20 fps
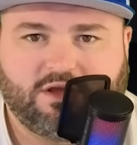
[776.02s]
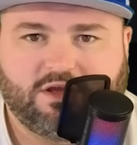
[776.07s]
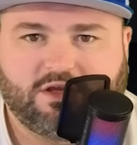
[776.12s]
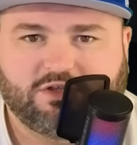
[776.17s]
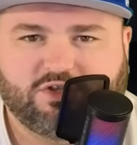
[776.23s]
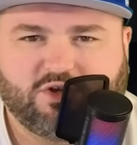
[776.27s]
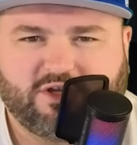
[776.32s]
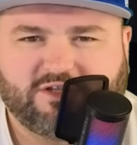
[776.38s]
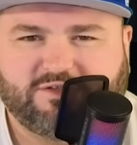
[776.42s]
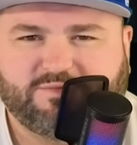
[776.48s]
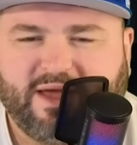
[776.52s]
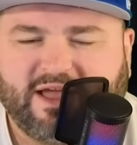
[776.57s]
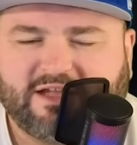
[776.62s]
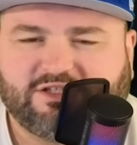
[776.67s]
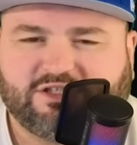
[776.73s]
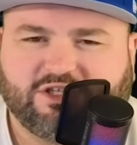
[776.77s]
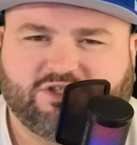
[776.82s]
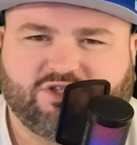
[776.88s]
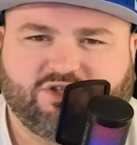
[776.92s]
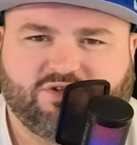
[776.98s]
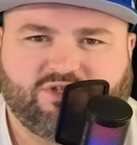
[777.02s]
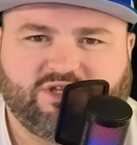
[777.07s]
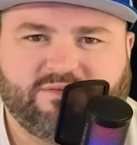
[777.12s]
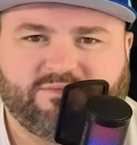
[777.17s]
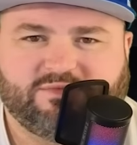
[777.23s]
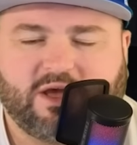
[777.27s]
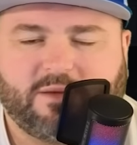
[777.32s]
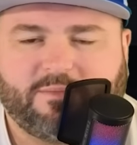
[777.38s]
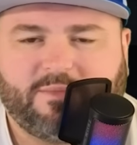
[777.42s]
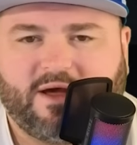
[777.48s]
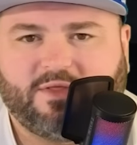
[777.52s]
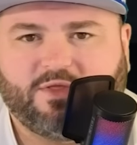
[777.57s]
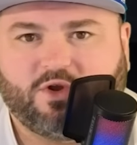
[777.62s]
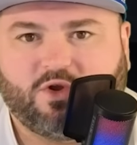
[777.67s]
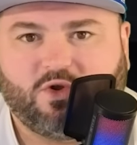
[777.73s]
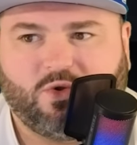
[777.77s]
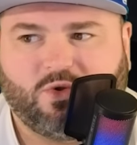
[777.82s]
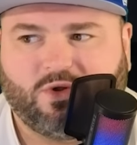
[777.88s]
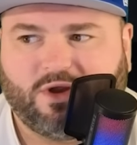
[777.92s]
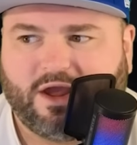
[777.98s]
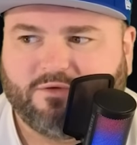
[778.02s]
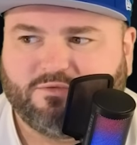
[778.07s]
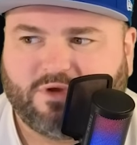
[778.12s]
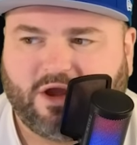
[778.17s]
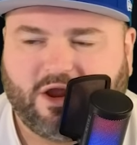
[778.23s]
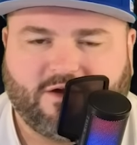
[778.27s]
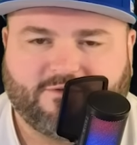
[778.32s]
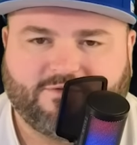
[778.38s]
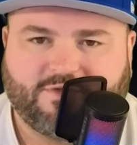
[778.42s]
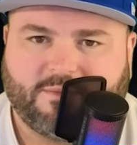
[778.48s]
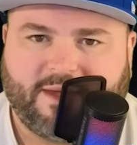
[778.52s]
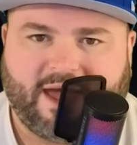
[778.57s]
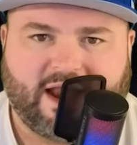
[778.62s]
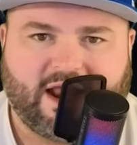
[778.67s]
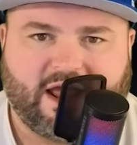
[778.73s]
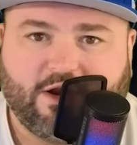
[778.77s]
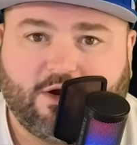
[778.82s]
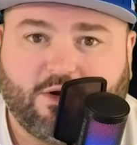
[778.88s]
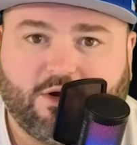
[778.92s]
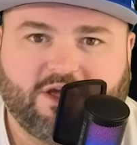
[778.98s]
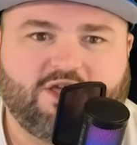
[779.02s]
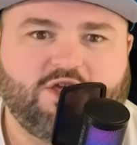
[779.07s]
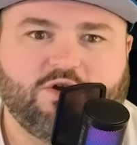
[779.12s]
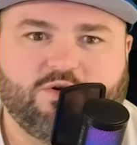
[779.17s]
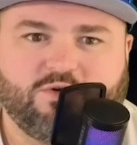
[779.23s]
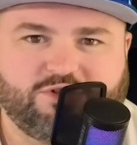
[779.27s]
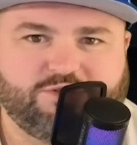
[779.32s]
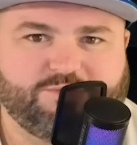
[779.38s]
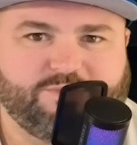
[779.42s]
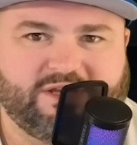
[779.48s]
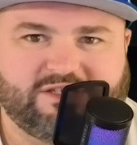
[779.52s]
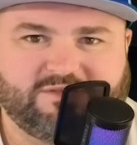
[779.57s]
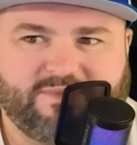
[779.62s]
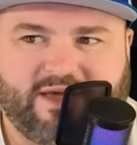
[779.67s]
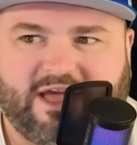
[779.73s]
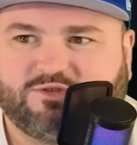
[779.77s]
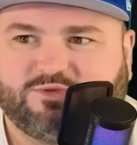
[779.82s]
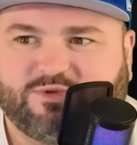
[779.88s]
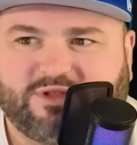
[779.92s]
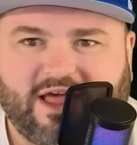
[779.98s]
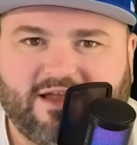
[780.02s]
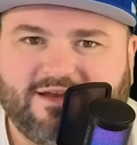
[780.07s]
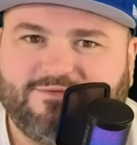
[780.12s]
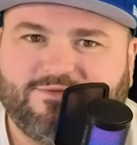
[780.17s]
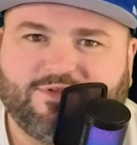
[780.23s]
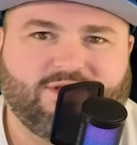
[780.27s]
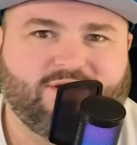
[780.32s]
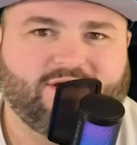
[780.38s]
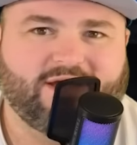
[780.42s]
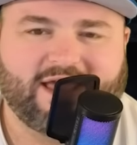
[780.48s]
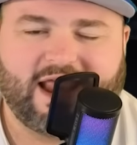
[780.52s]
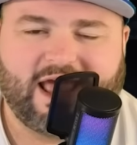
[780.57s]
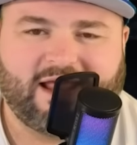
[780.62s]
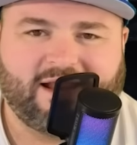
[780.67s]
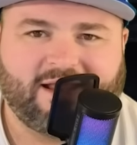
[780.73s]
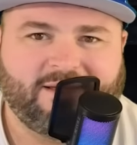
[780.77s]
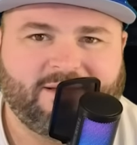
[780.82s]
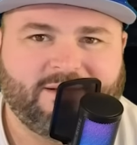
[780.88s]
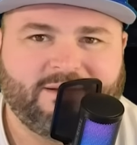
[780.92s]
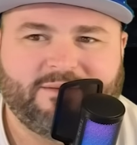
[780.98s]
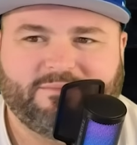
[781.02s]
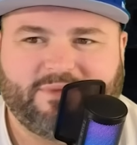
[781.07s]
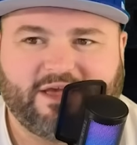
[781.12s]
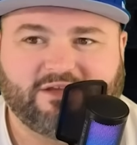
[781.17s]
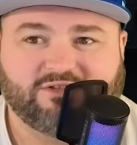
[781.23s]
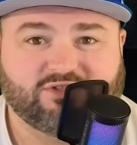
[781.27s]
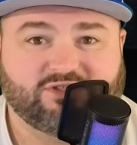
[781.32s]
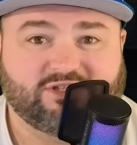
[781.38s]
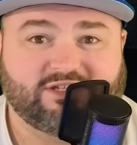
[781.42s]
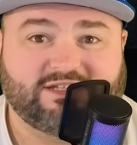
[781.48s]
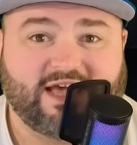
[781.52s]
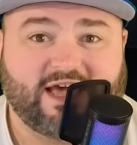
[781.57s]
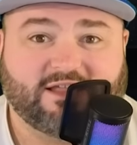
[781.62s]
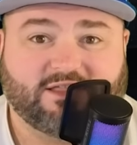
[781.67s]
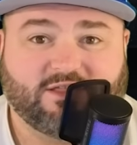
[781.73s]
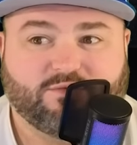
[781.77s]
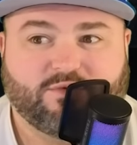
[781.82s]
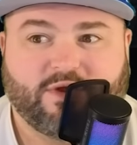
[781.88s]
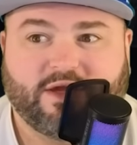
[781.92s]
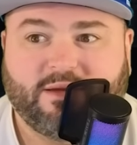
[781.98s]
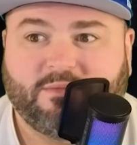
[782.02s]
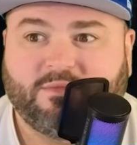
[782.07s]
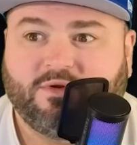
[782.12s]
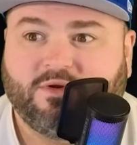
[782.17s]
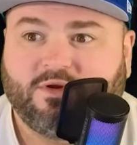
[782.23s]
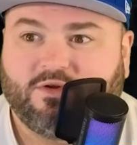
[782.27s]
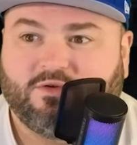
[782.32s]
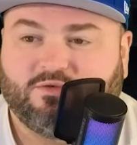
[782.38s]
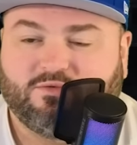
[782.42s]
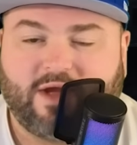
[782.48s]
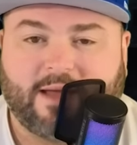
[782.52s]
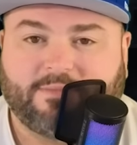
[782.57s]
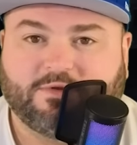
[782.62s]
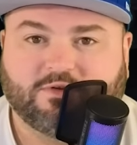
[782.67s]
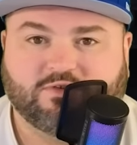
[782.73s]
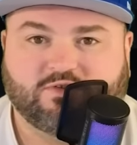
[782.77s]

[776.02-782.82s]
So let's match these two teams up on the court. And right off the bat, I know a huge mismatch without even looking at it. Pacers attack the rim. Raptors are